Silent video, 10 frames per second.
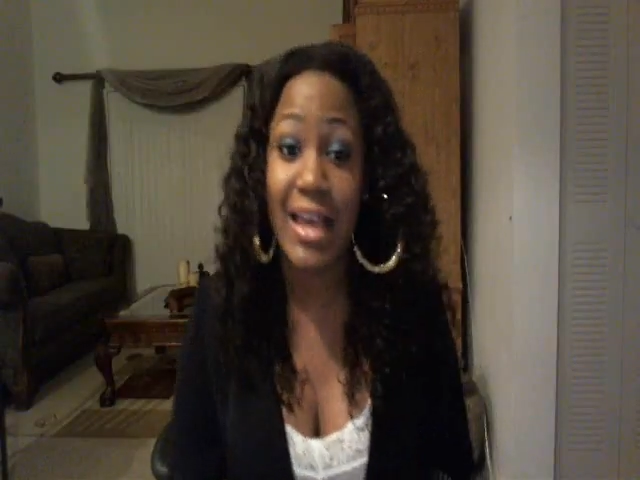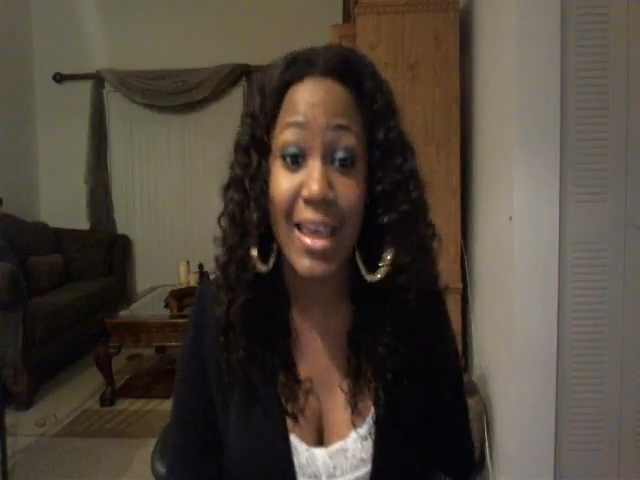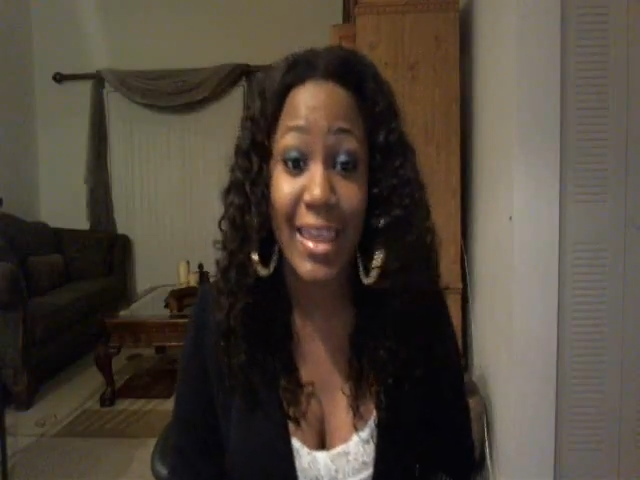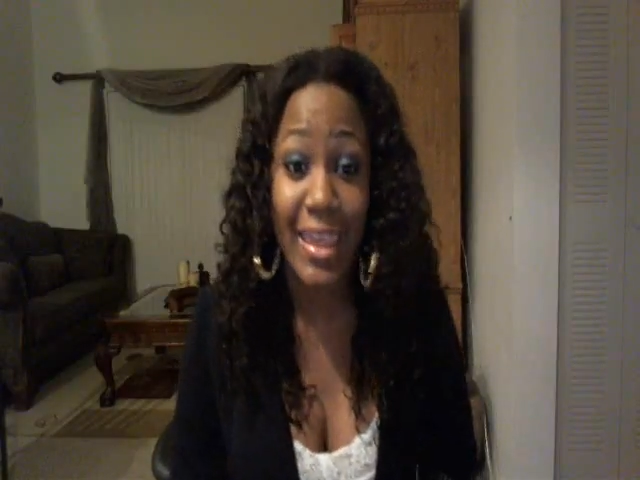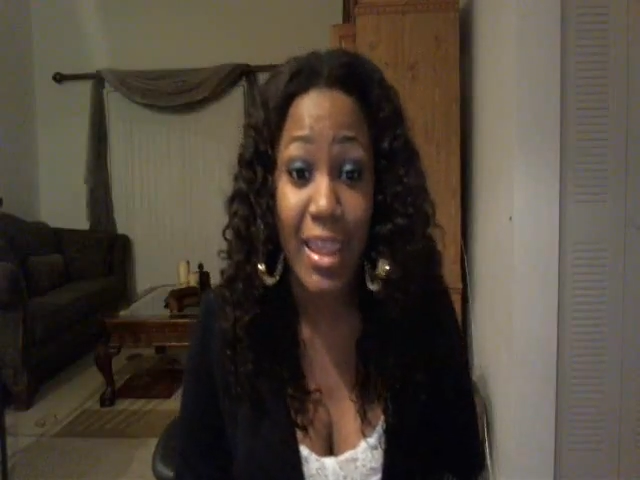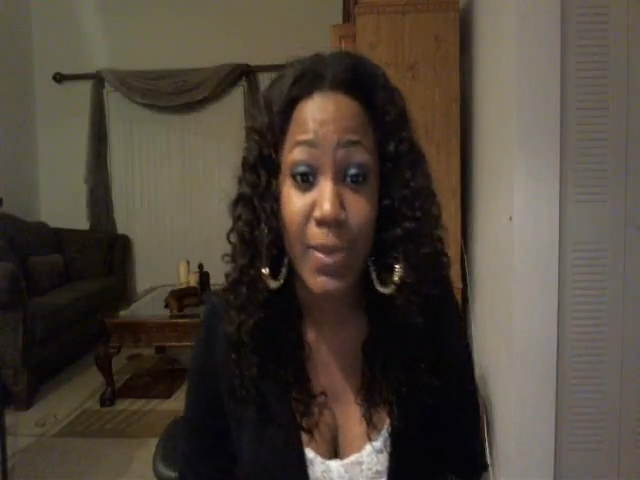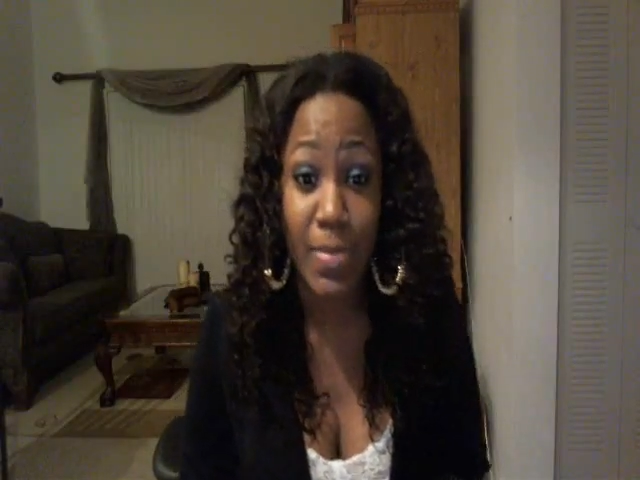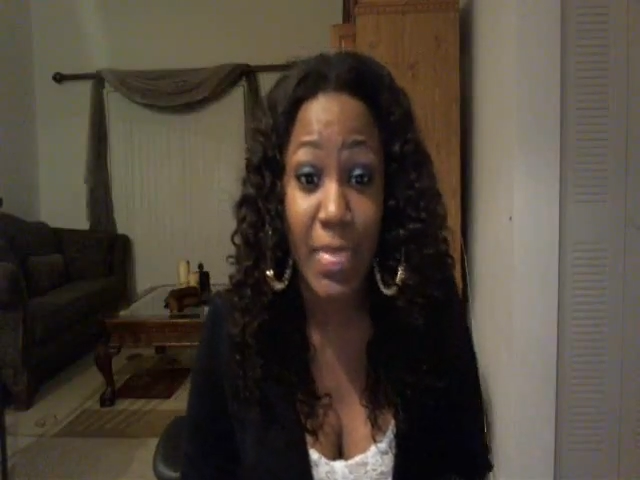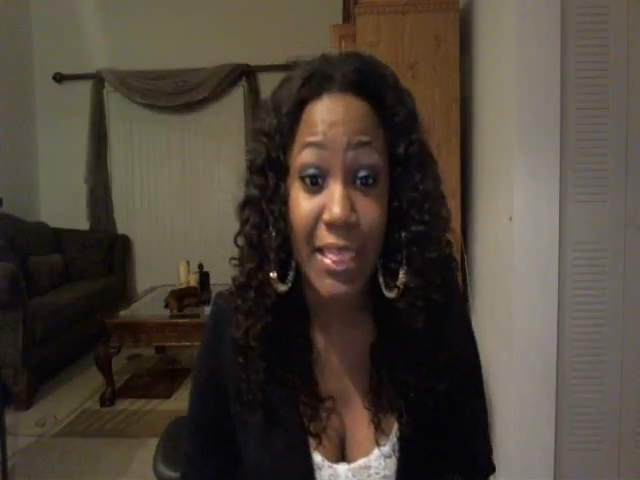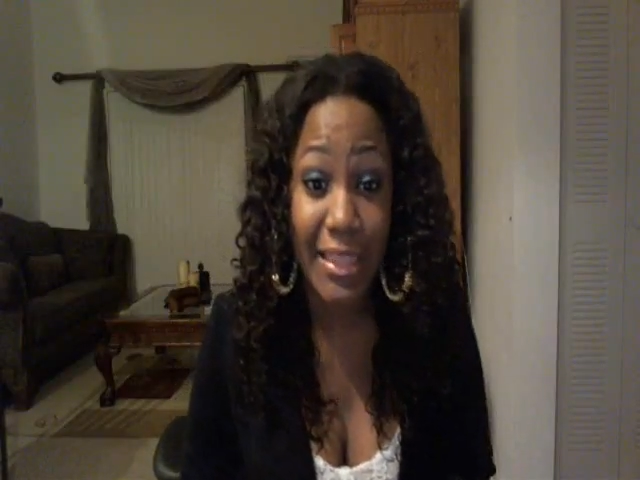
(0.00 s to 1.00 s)
I
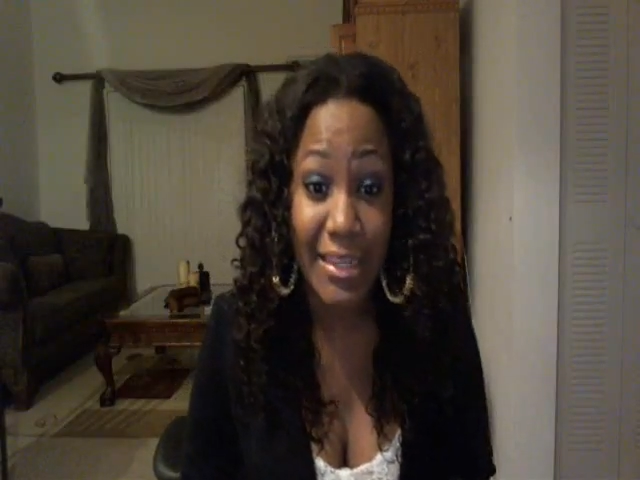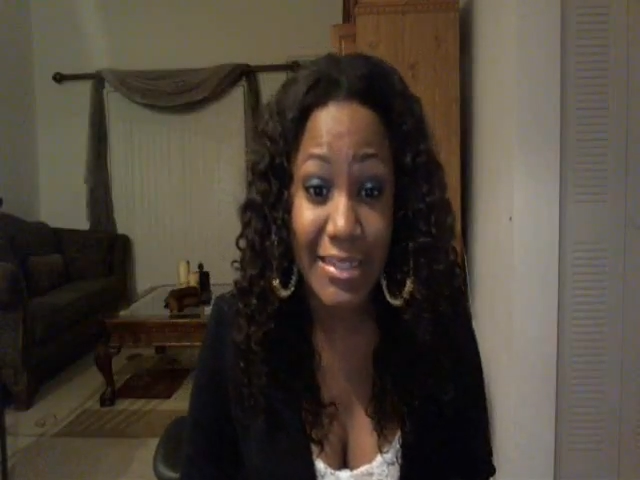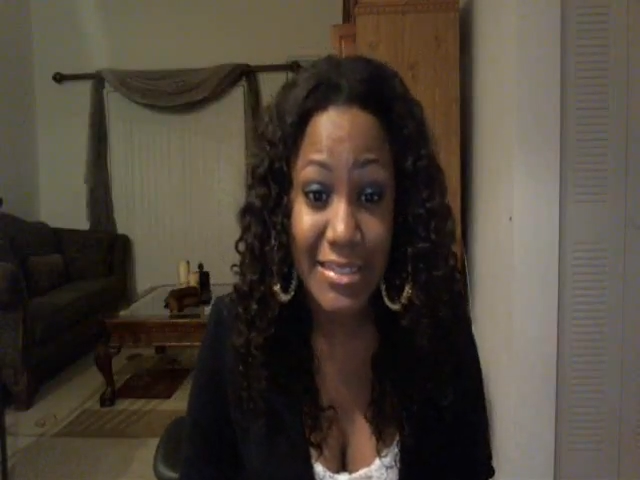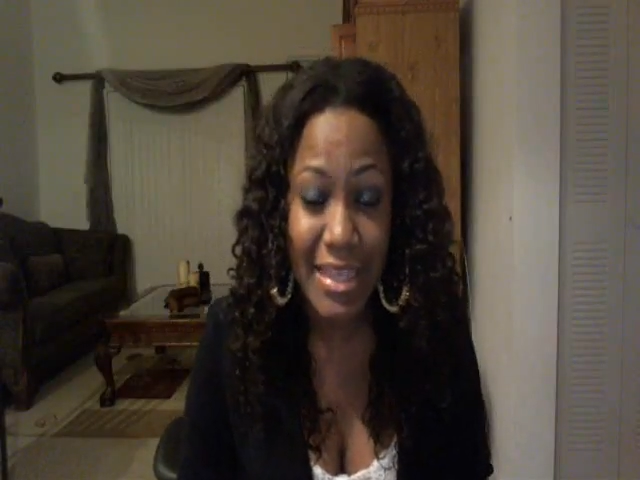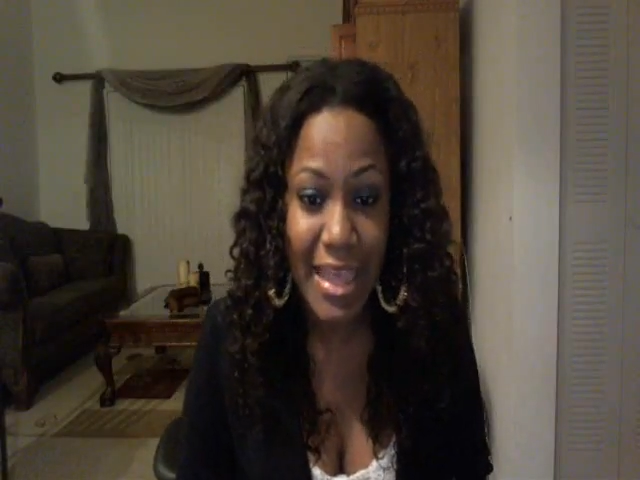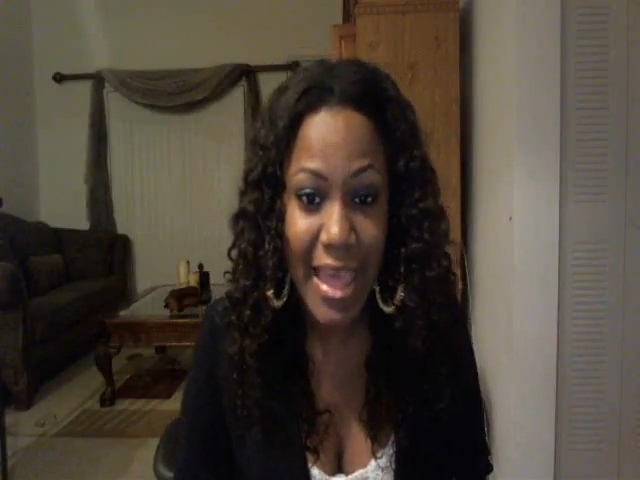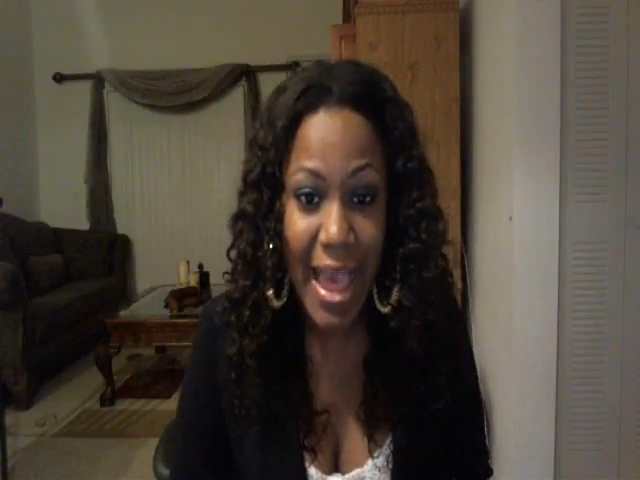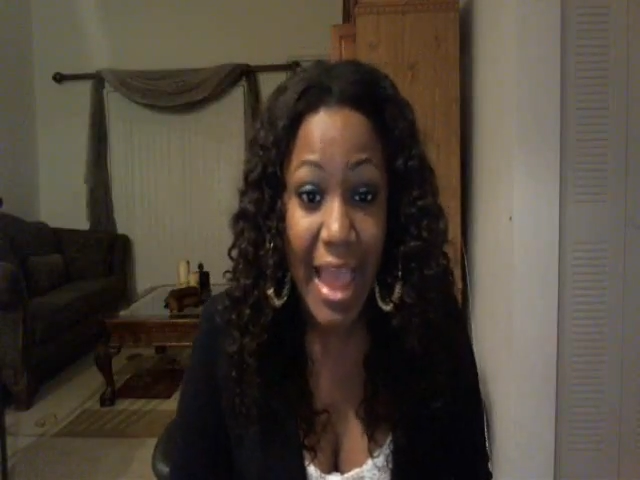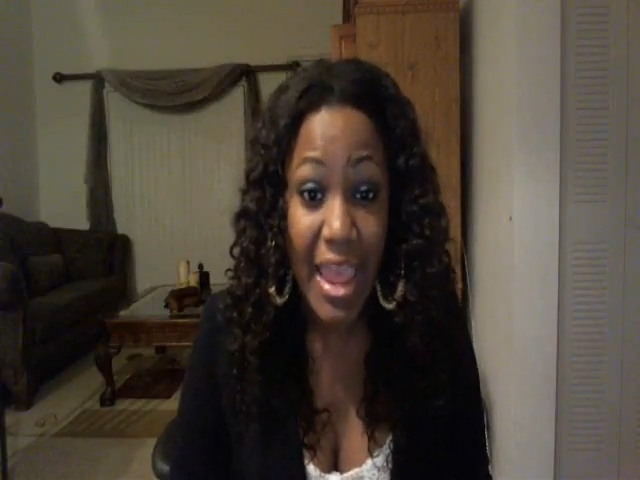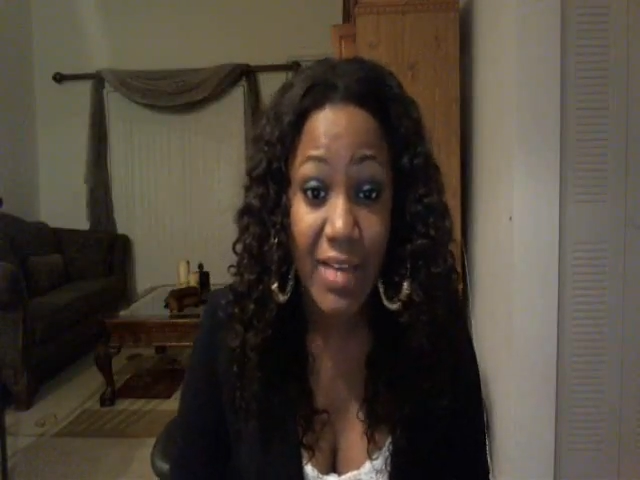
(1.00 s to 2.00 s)
am late.
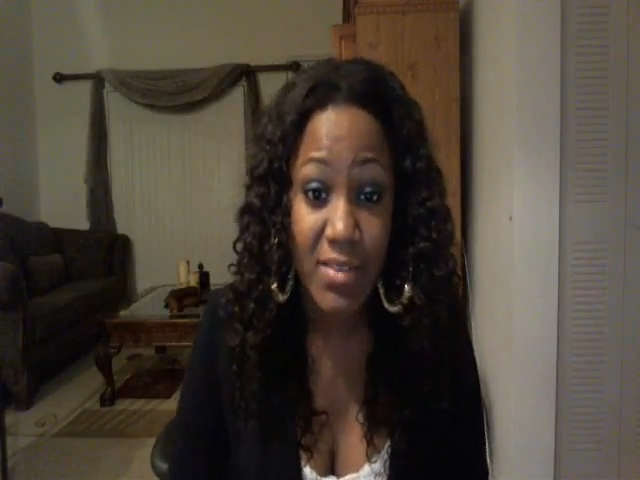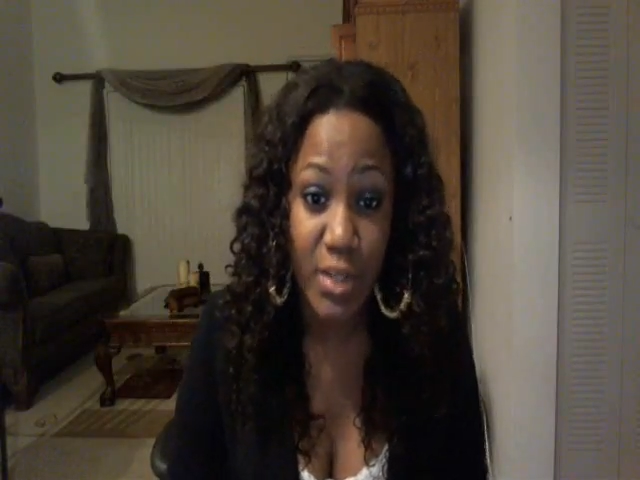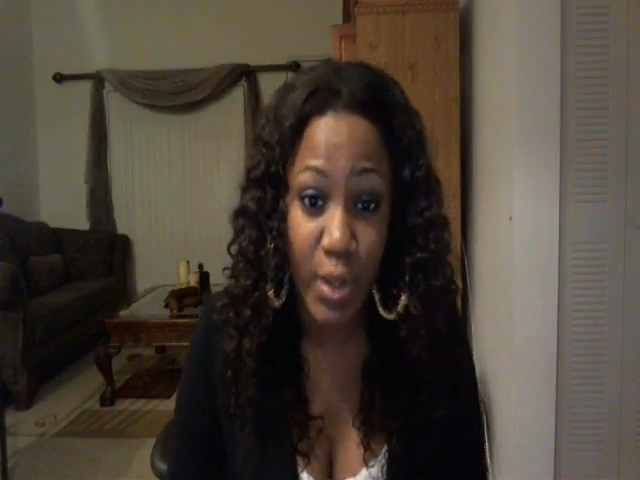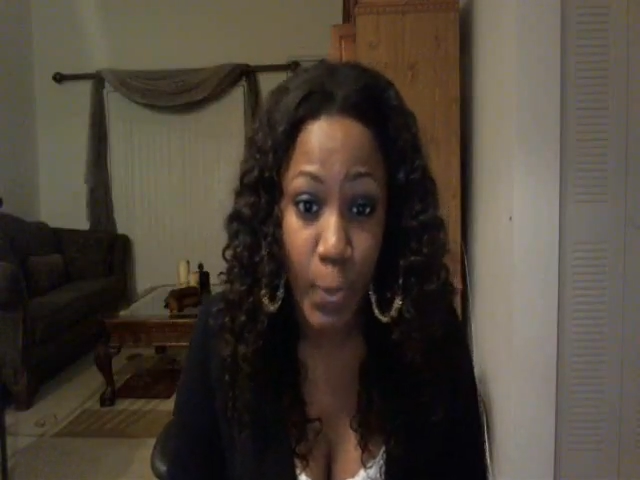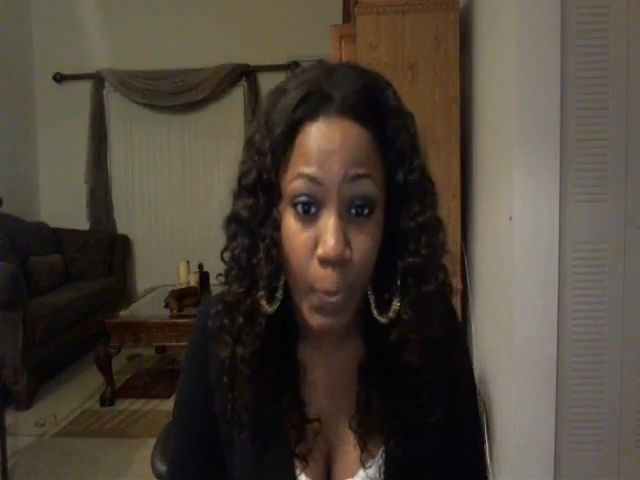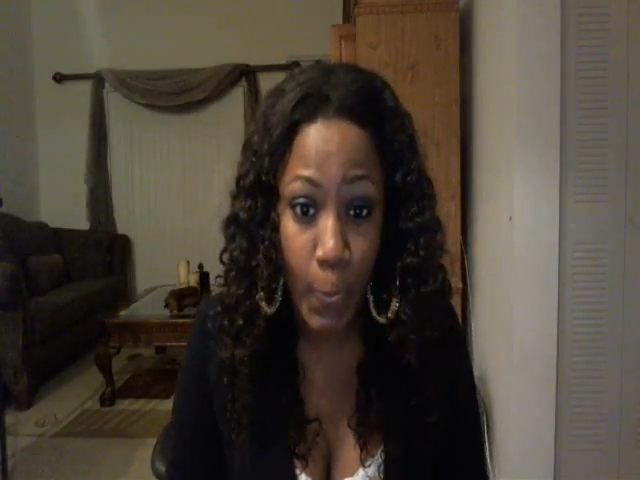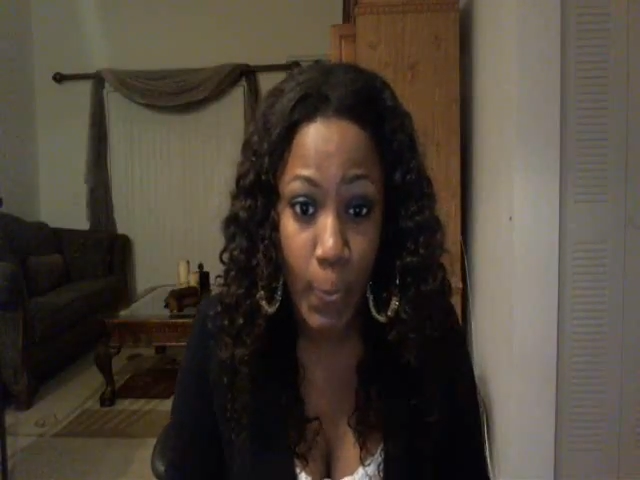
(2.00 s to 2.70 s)
I have to go.